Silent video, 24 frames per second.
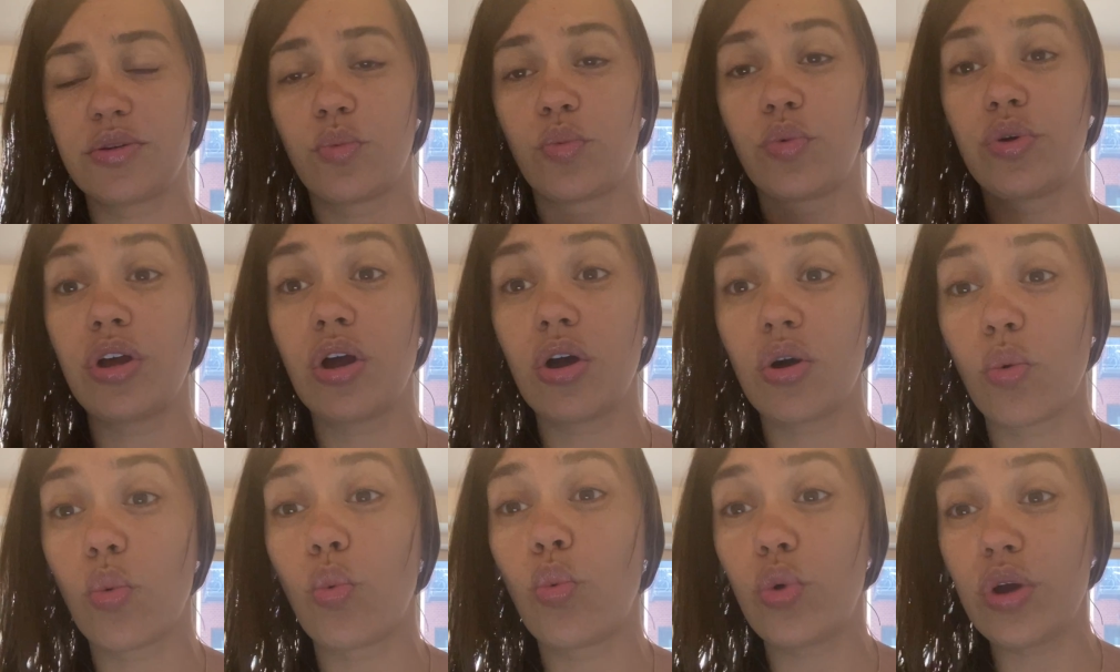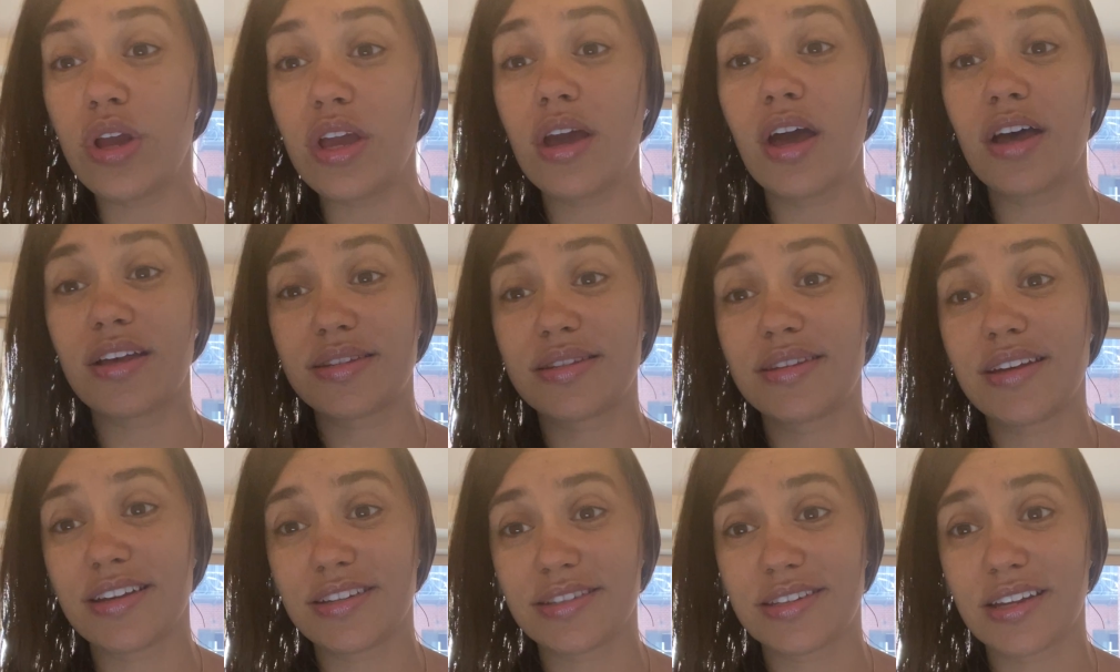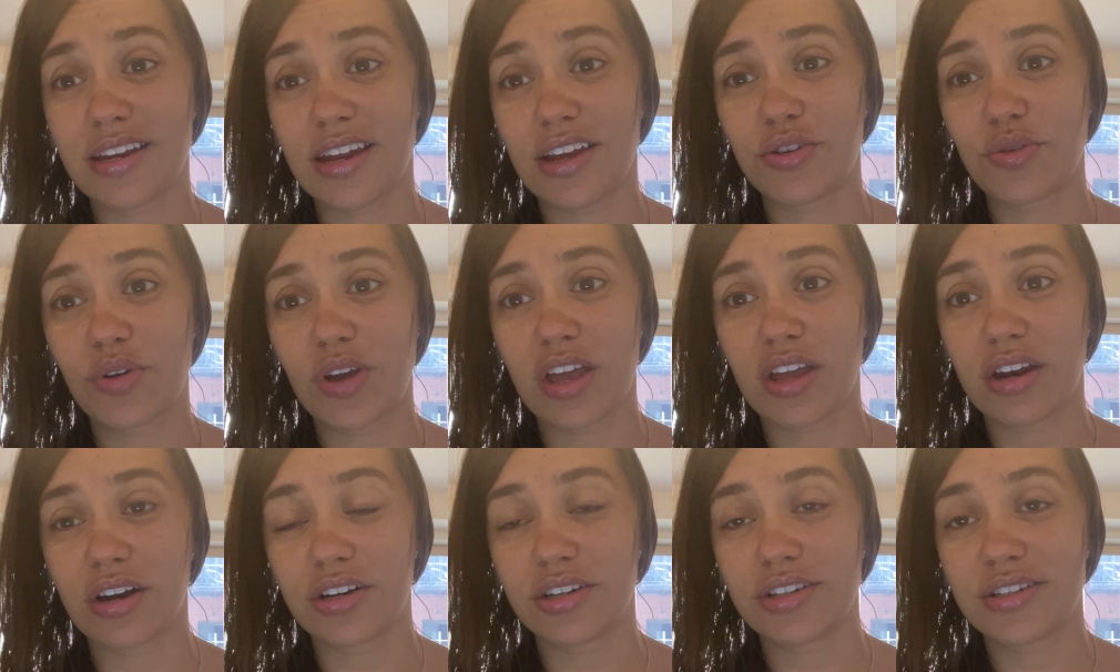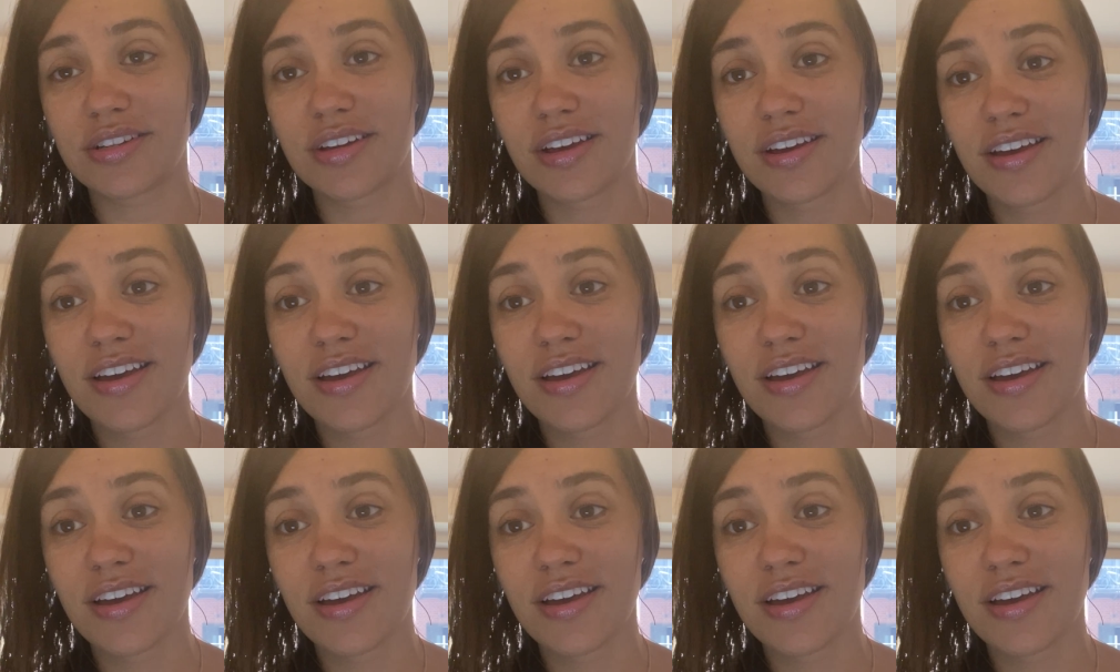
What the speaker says: We as dancing educators,